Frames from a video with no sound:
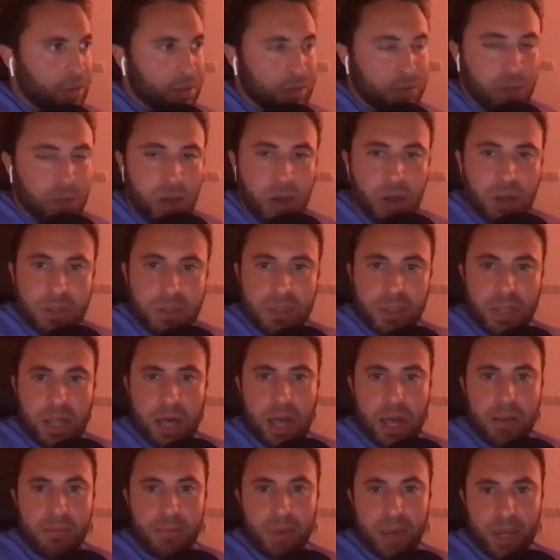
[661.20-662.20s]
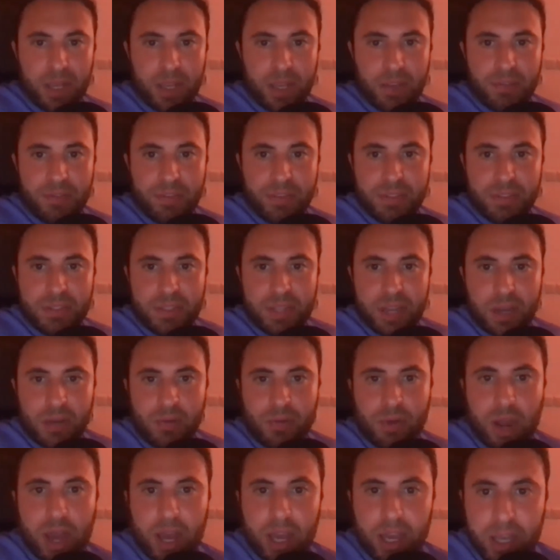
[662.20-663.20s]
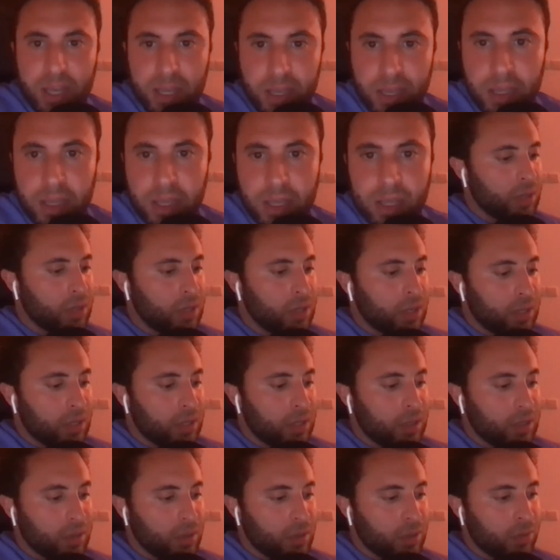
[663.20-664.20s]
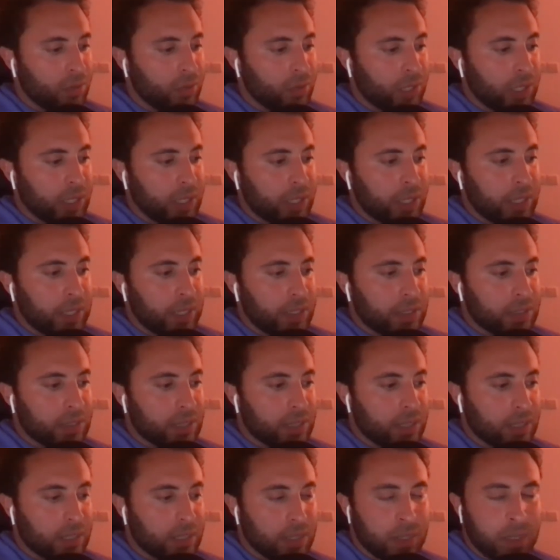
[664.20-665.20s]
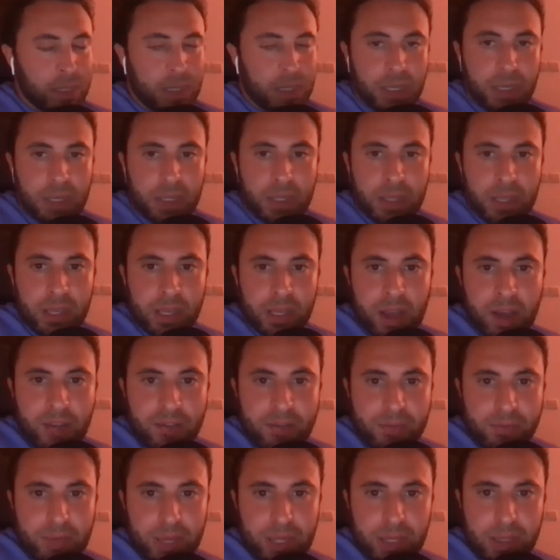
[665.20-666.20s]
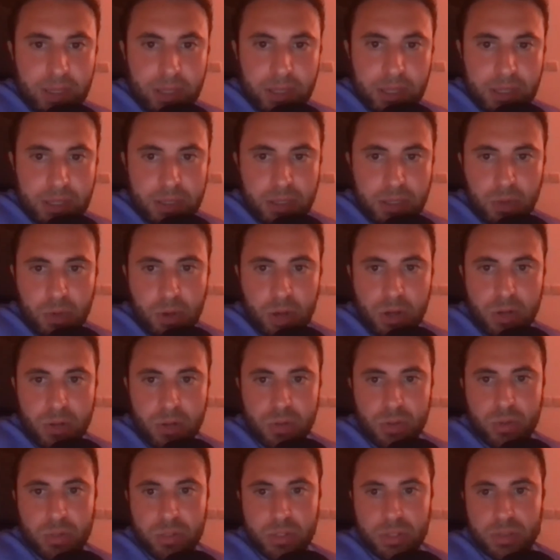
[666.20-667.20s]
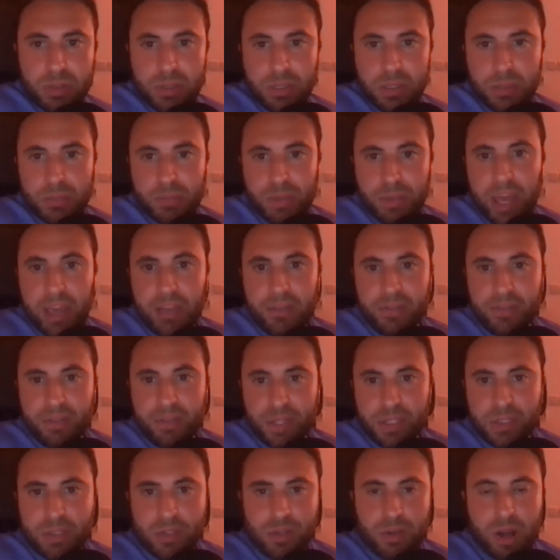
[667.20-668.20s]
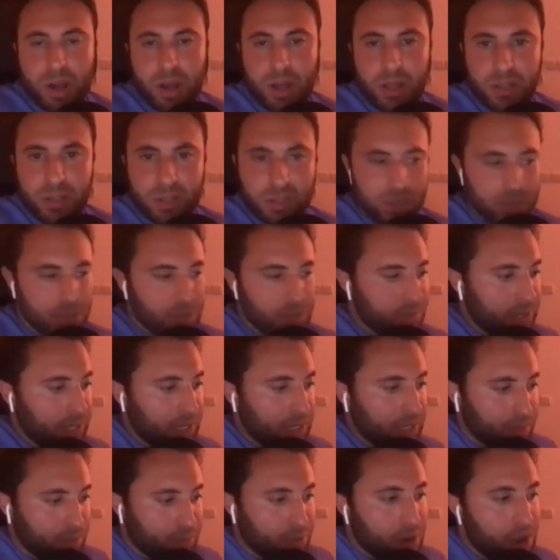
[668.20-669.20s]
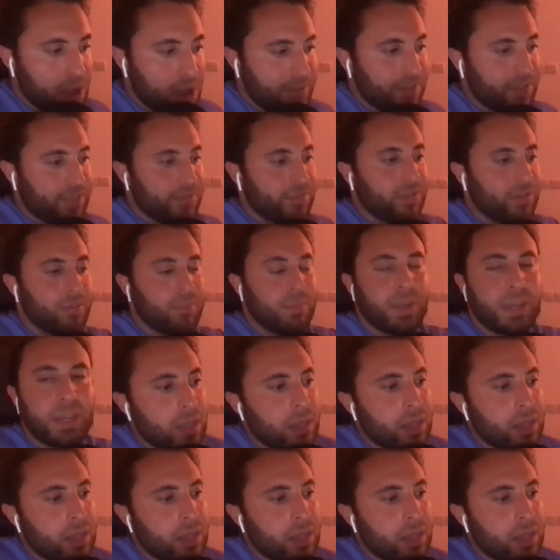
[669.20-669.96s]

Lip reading: costs a lot of money if it's done right. It really is the government is the one who is paying for these trials, because nobody could profit from it.